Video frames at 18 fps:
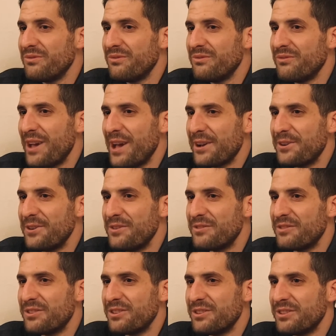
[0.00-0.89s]

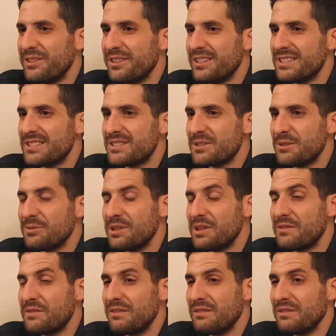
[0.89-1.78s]
Vancouver is so
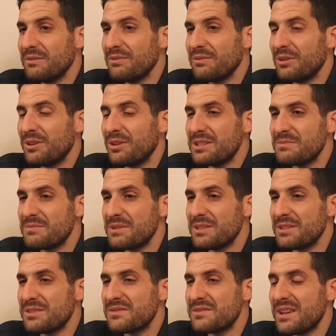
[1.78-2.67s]
different from Florence
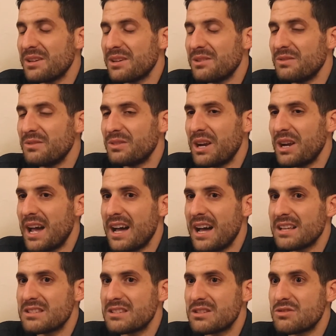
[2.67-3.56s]
because Vancouver
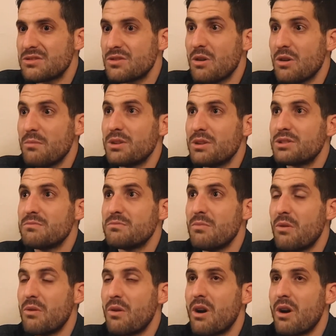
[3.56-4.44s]
has so much
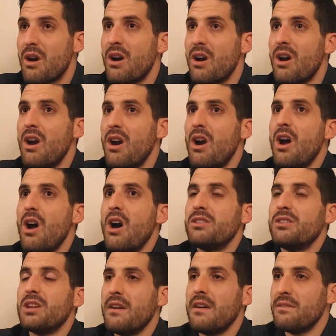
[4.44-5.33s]
more
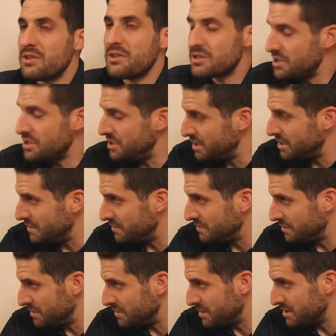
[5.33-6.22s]
diversity than
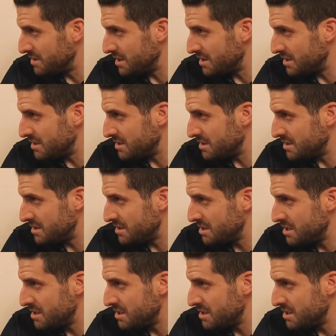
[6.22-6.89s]
Florence does.